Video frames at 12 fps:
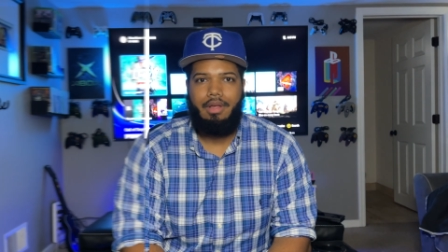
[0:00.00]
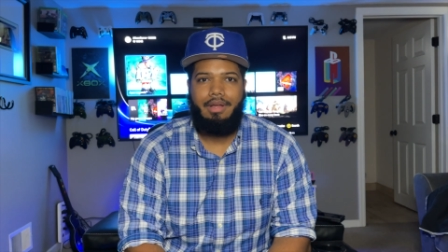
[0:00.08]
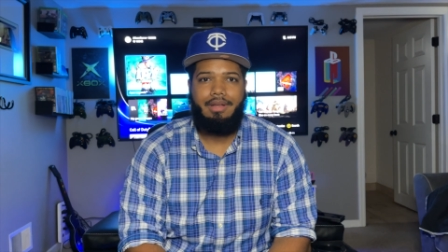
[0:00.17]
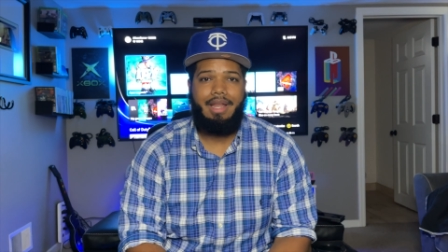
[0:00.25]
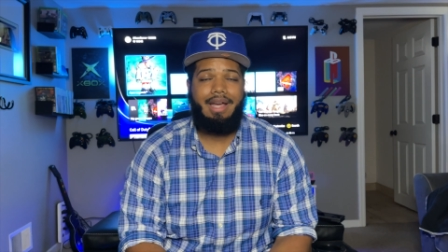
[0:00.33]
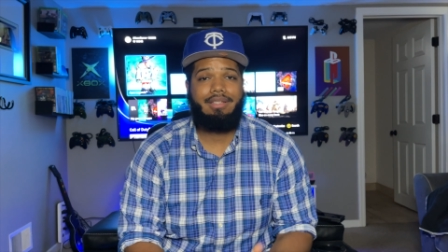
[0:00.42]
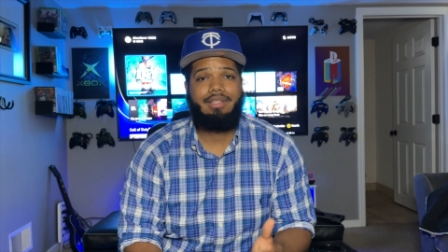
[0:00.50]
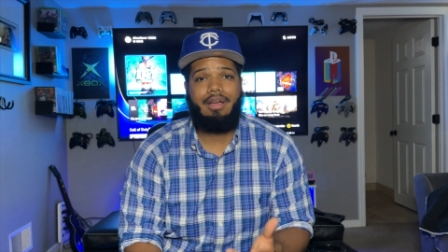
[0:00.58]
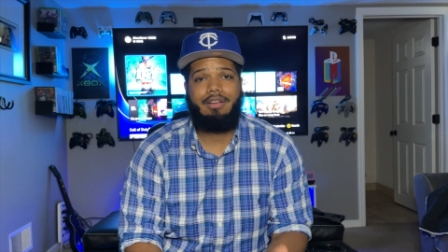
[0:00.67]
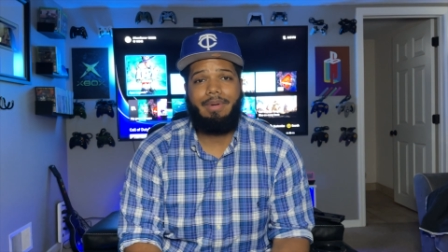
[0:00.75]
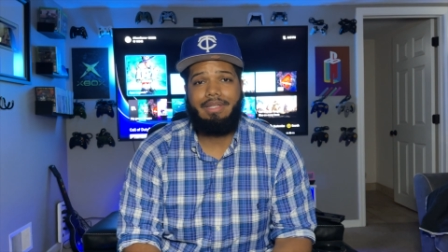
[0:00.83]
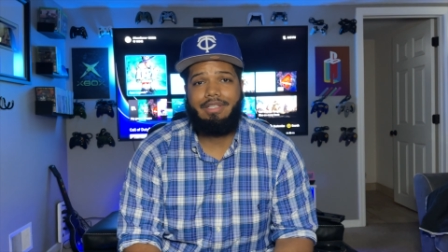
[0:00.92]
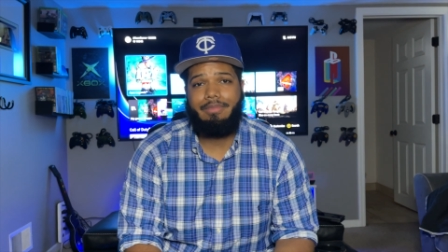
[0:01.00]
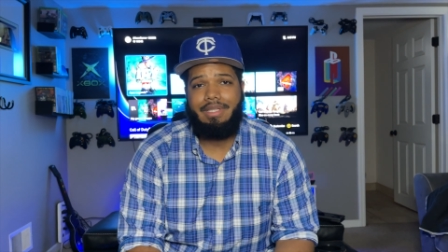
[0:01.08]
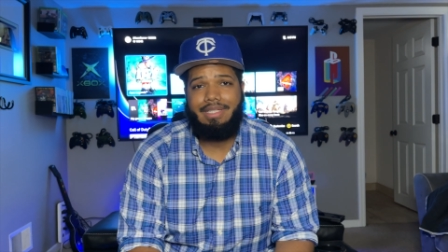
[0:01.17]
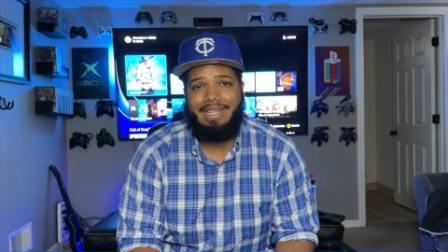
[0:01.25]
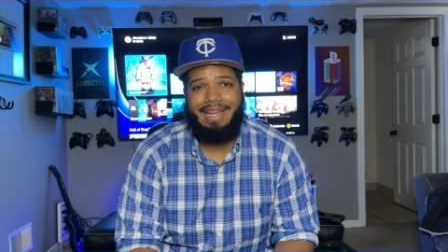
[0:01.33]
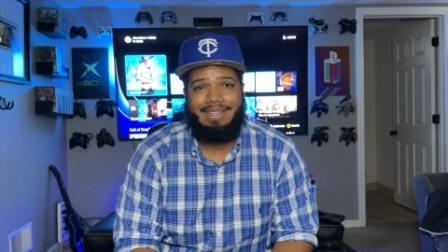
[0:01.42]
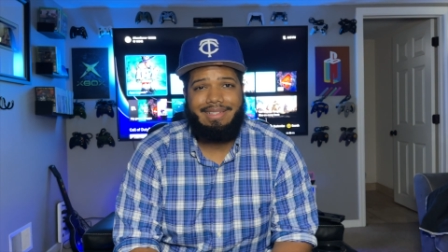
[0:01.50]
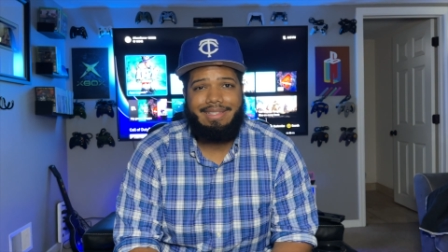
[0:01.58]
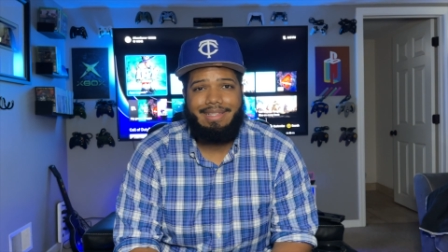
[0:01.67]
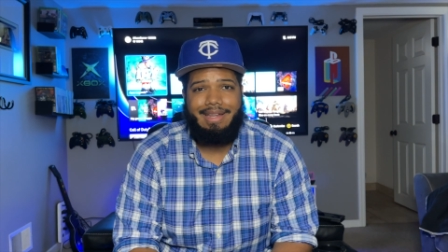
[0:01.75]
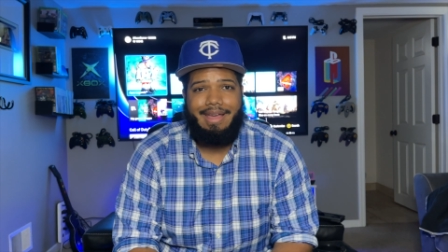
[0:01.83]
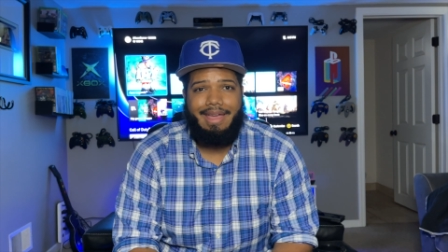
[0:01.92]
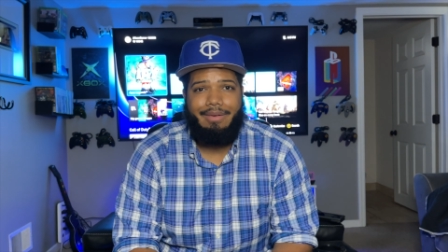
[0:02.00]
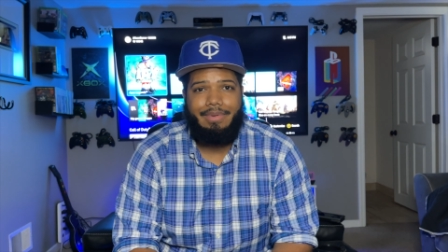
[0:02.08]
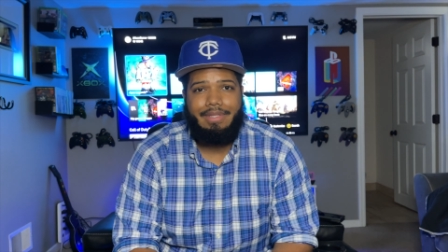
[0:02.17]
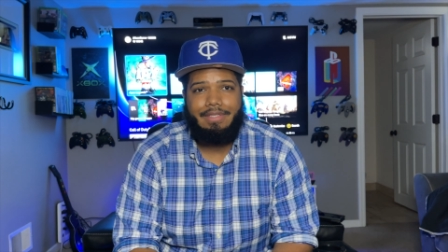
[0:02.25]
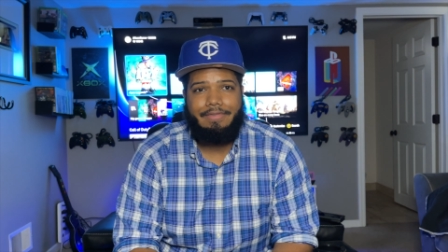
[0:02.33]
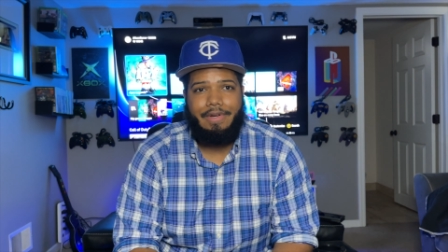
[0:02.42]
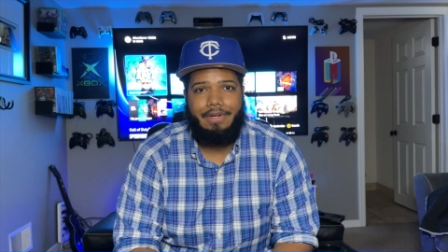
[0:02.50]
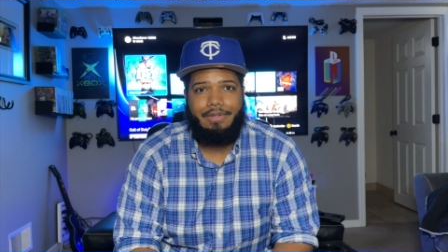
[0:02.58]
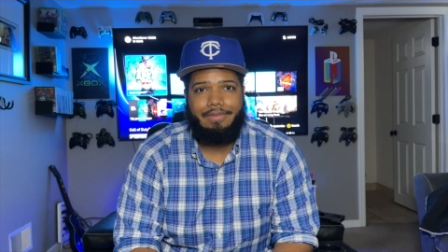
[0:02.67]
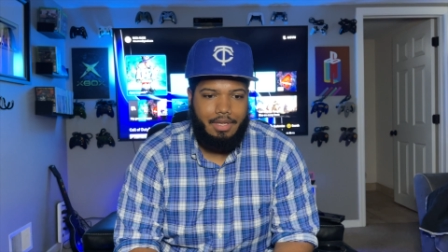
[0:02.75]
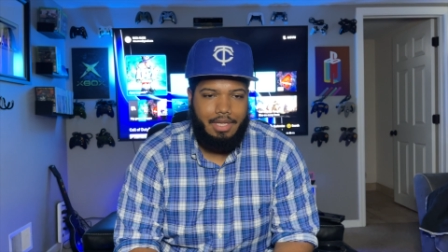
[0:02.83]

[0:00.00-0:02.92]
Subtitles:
Now I'll talk about some of the challenges that I had with this phone.